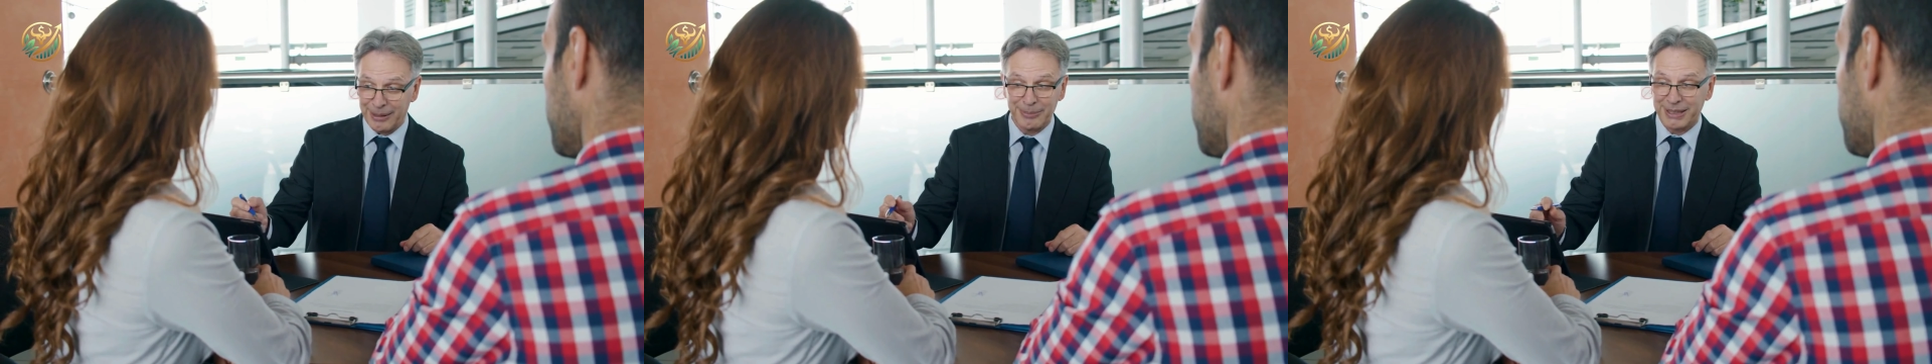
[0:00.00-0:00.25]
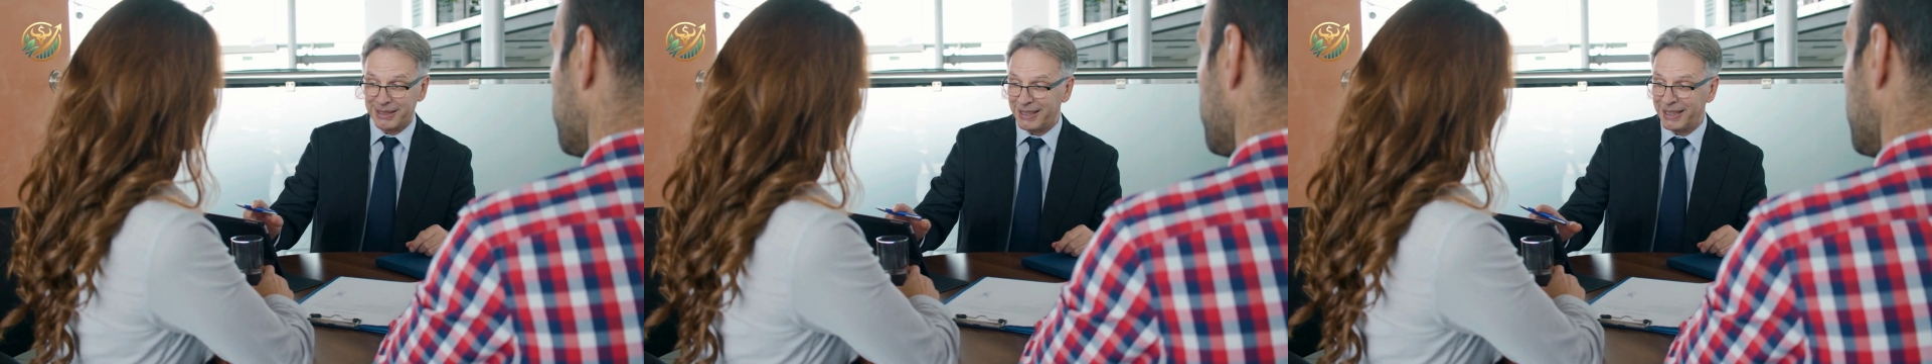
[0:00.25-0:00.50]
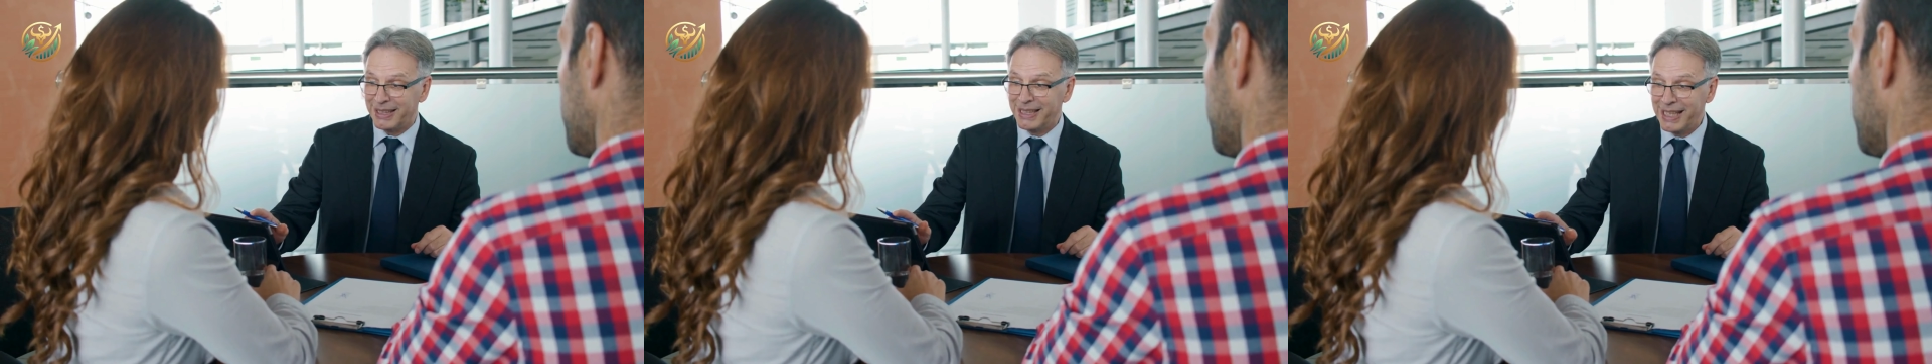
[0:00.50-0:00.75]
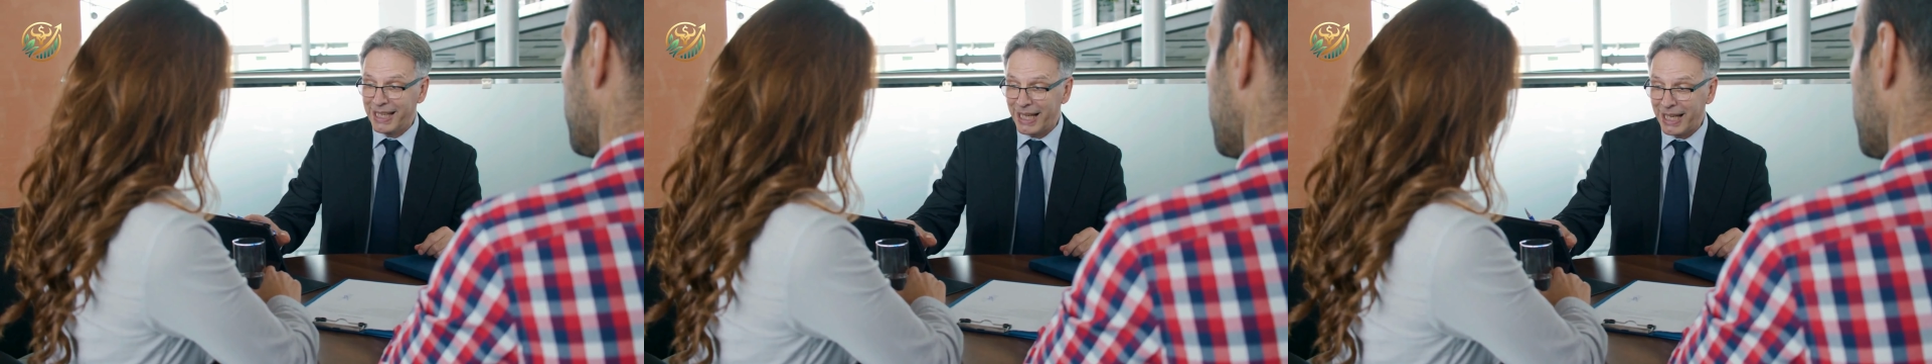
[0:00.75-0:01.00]

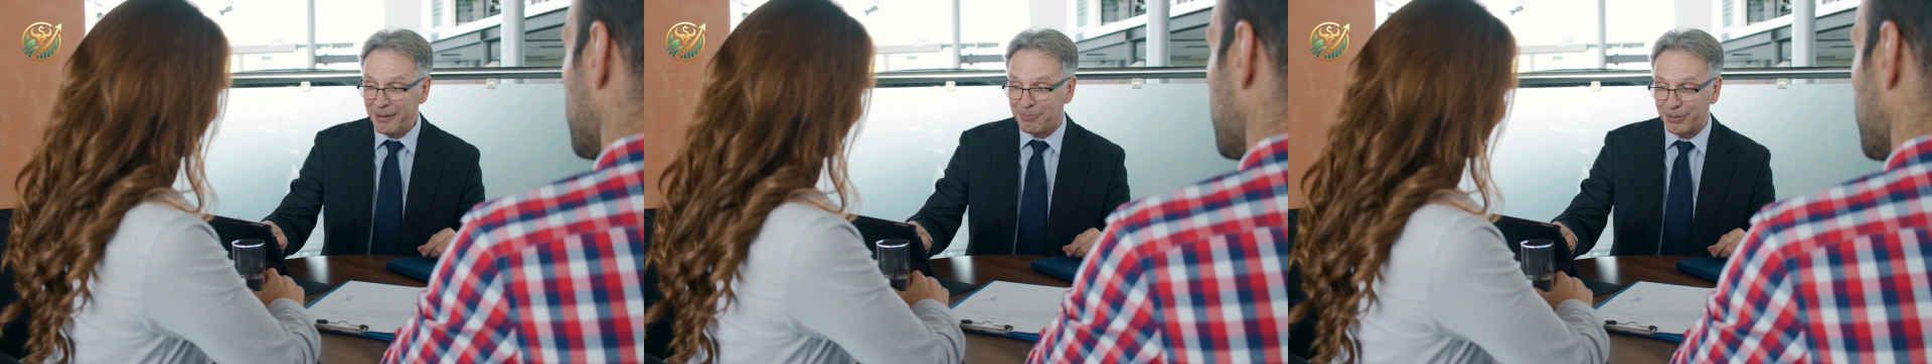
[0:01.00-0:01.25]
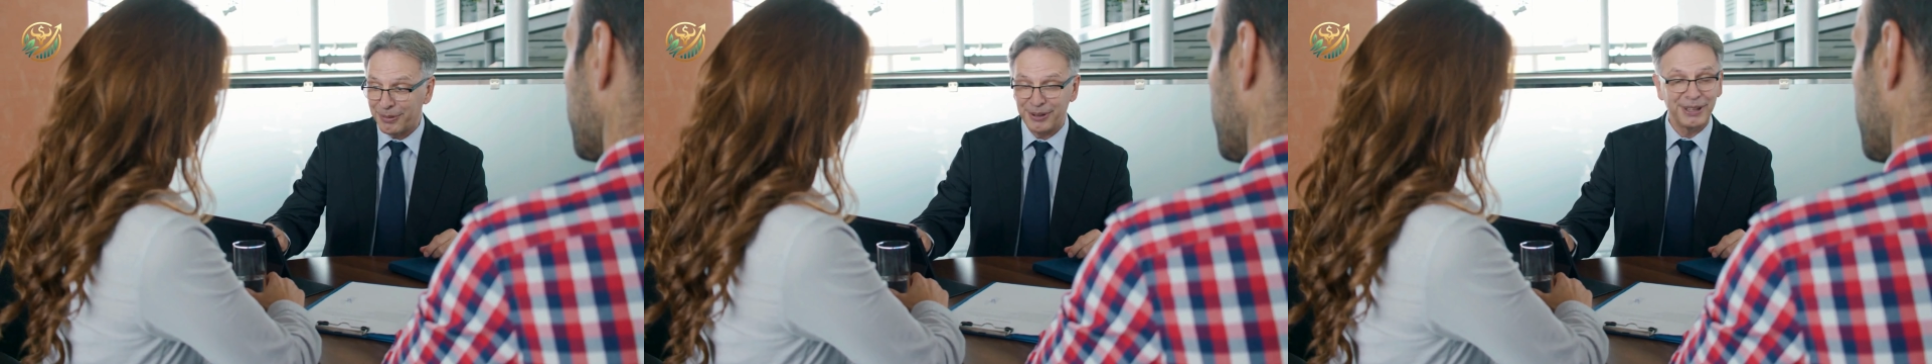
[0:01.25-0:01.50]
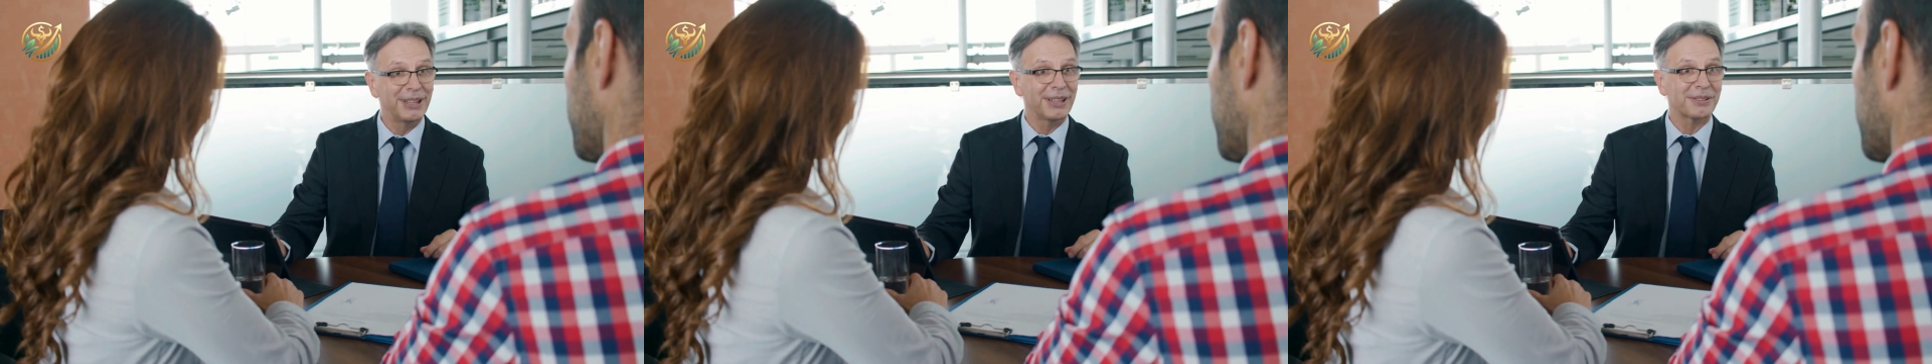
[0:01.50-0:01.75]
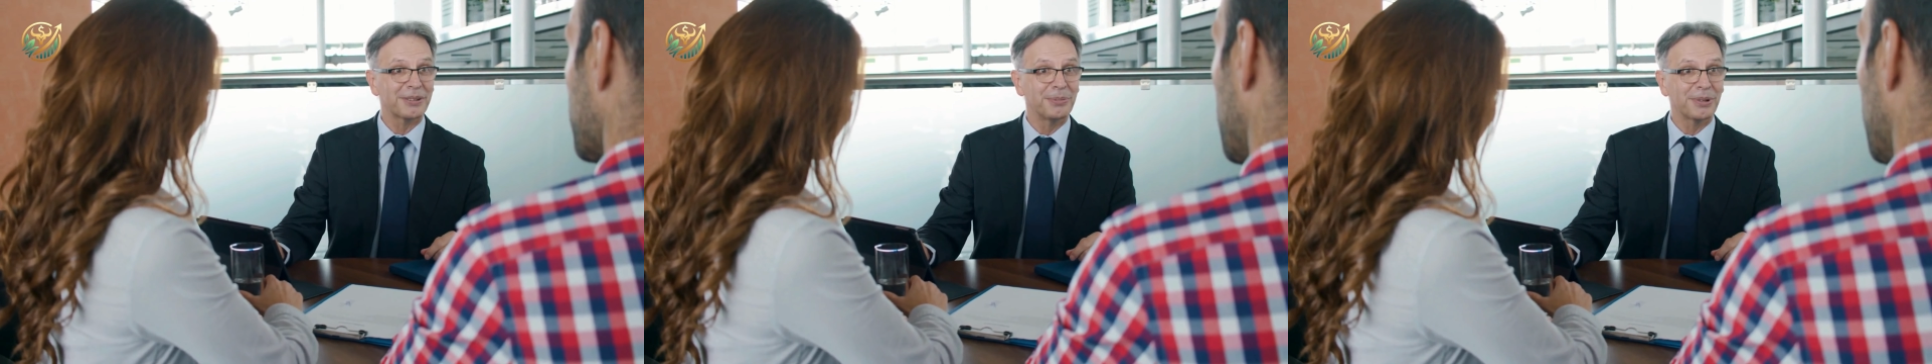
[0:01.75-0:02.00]
financial or investment
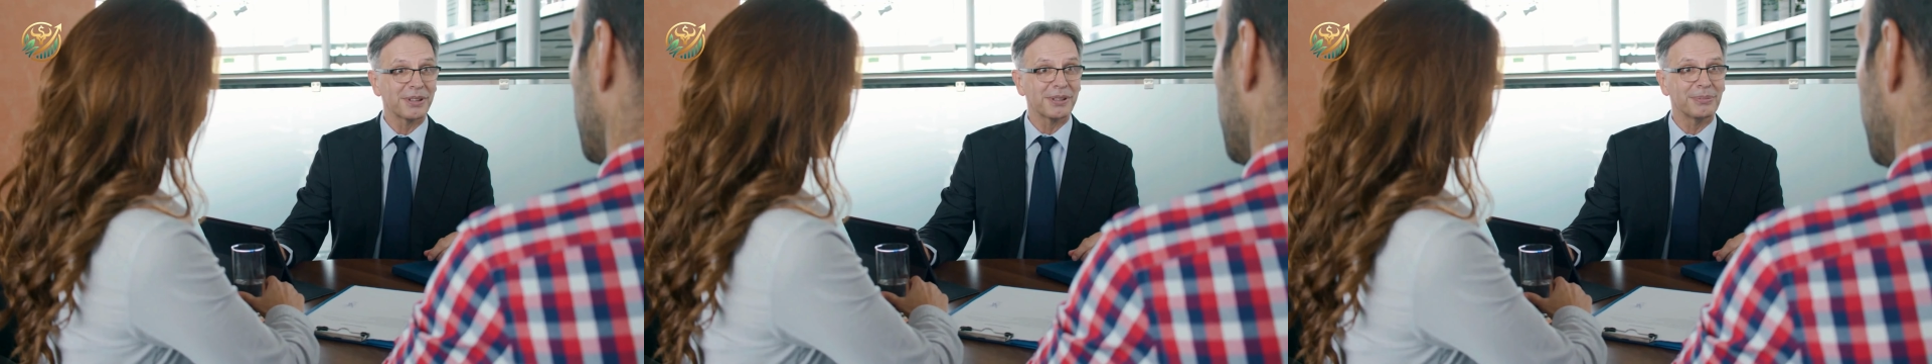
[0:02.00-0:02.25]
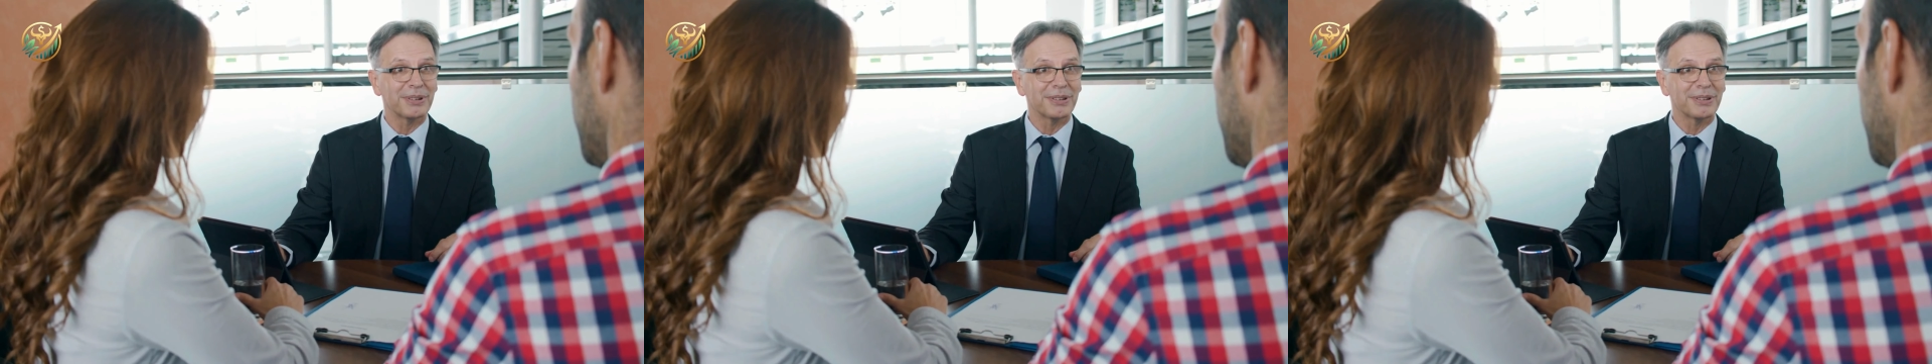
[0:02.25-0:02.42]
advice.